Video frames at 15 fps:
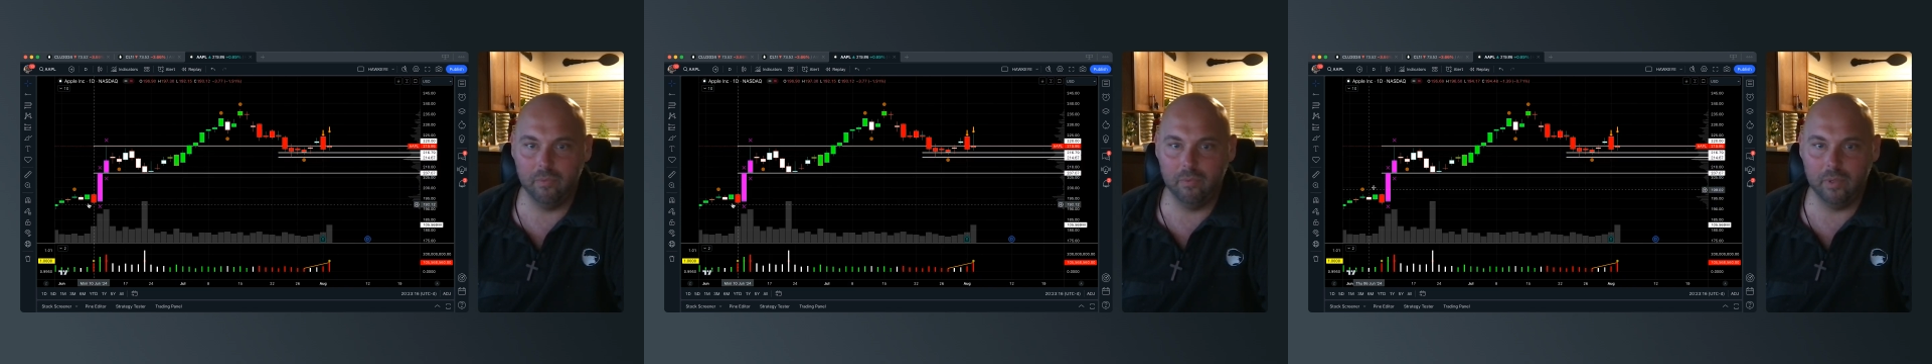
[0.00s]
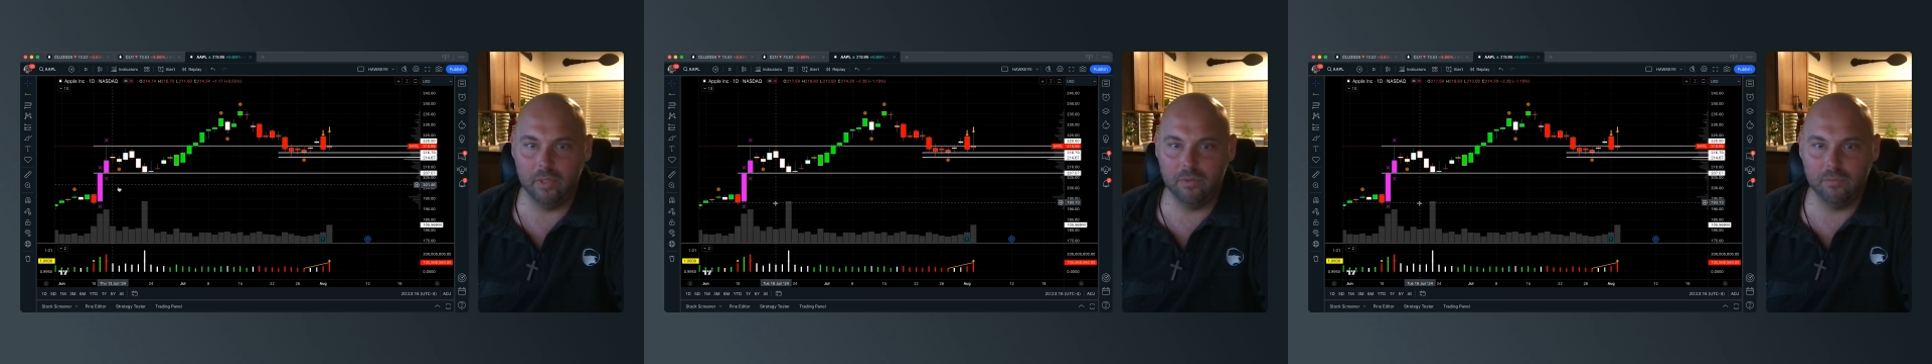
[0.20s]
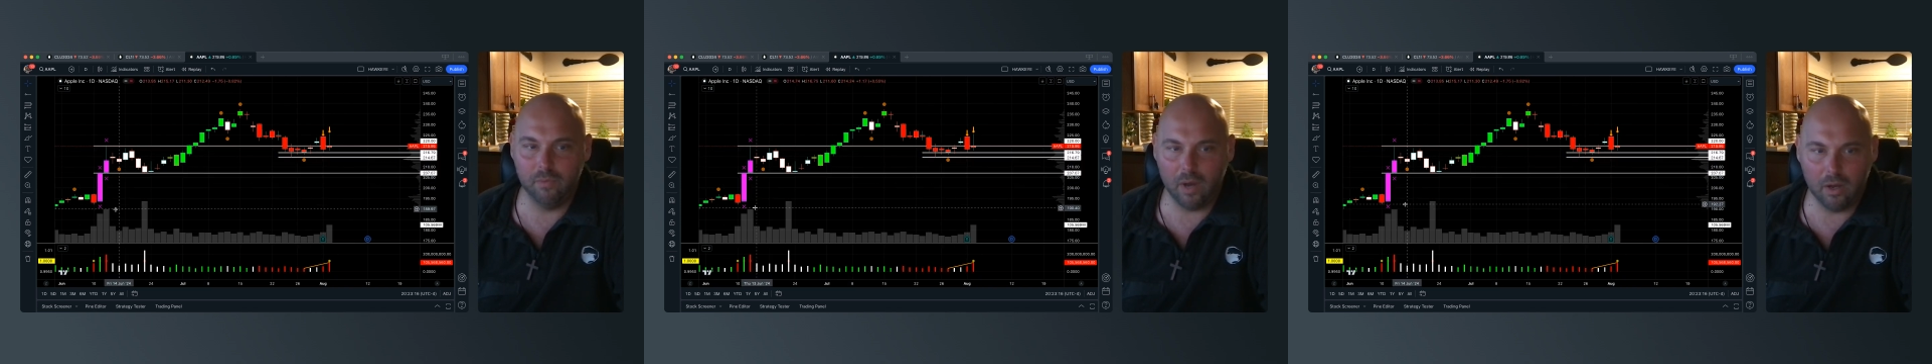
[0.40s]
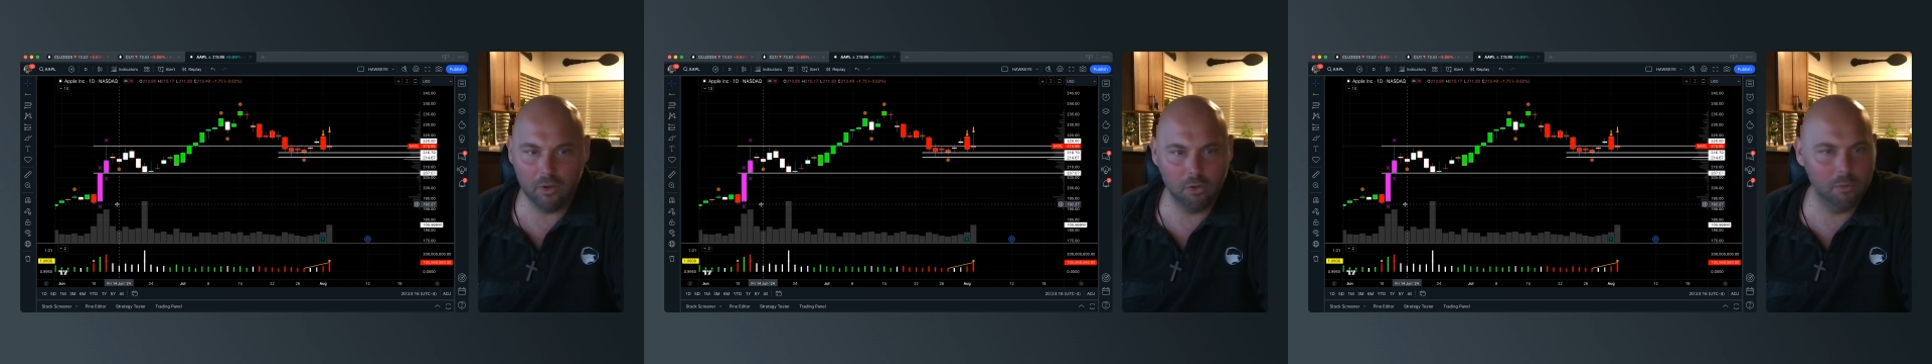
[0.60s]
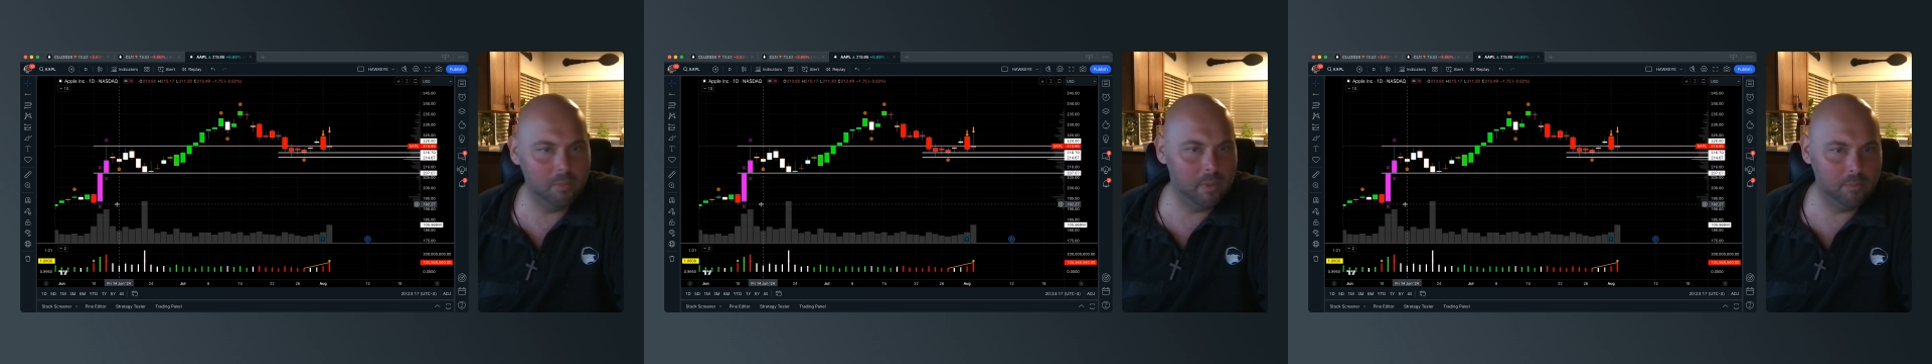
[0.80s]
Is
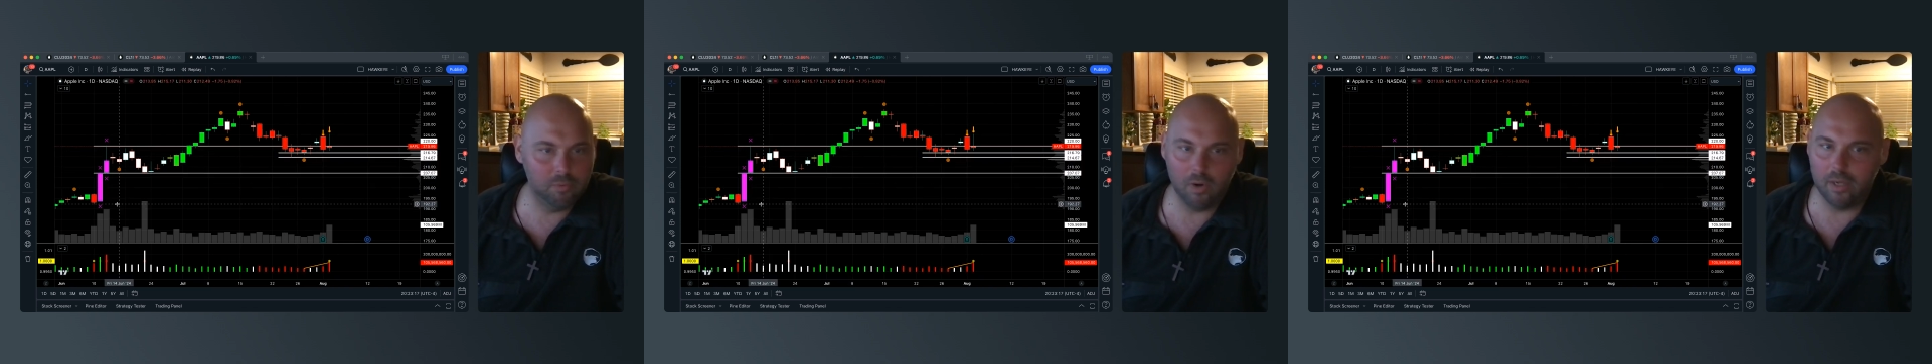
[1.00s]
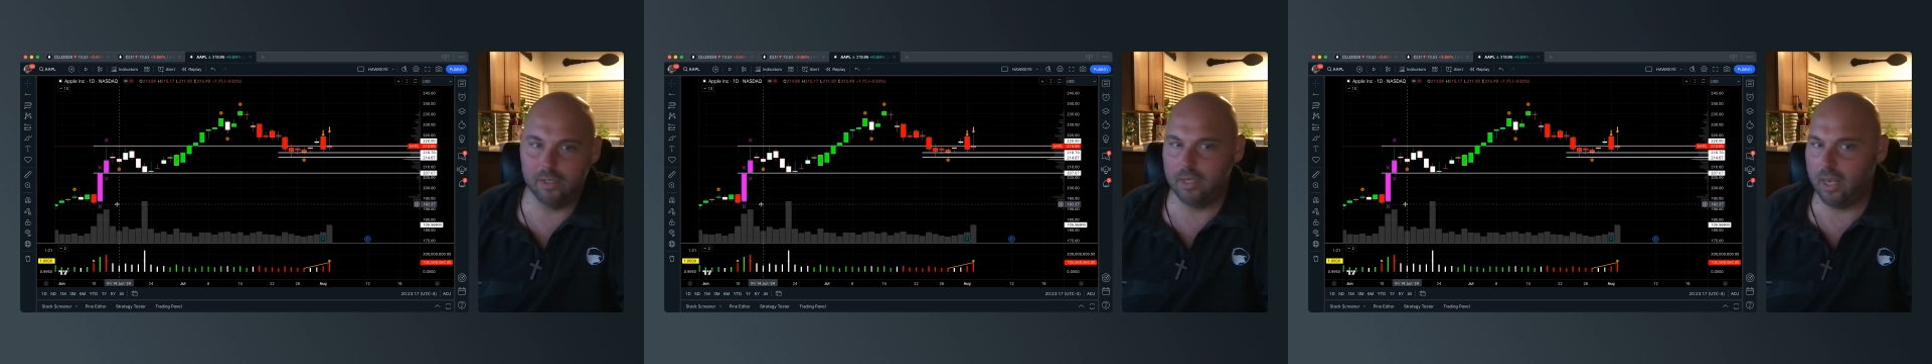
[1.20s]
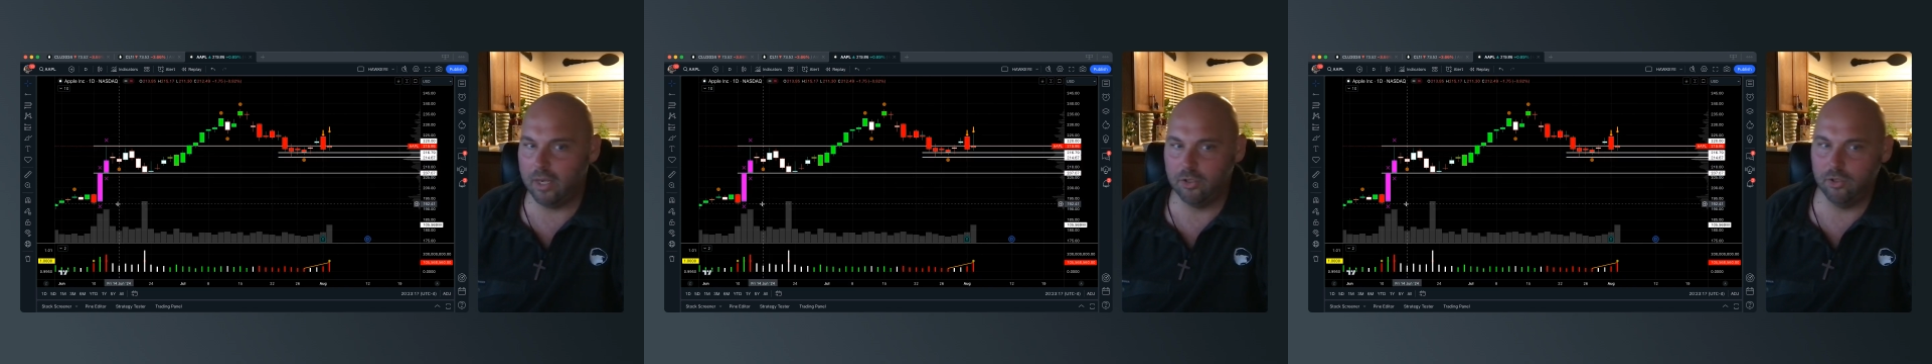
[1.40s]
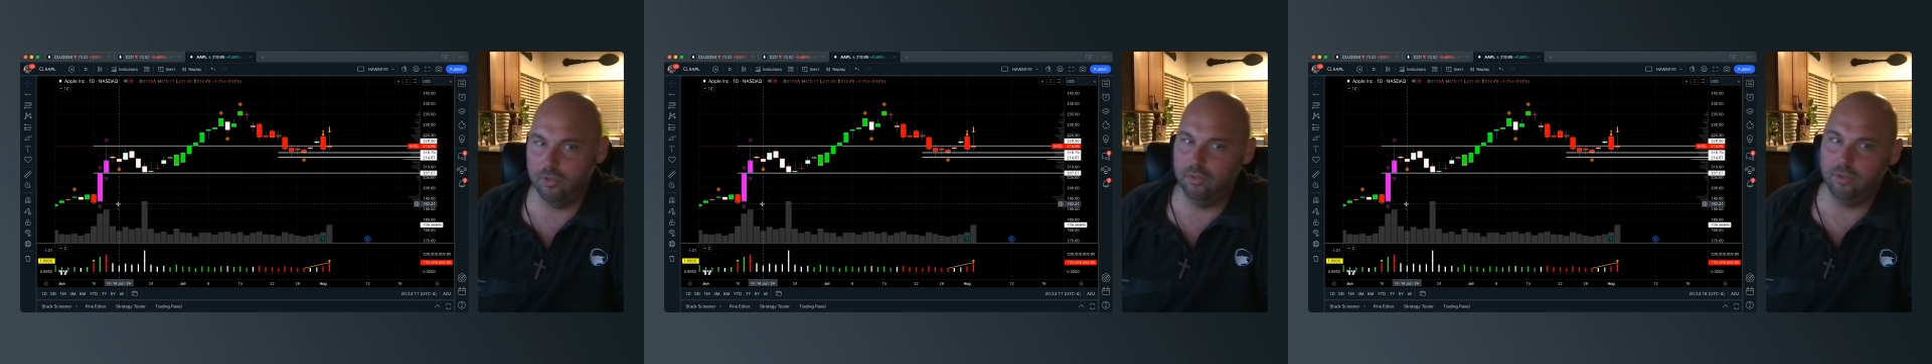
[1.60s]
volume and price action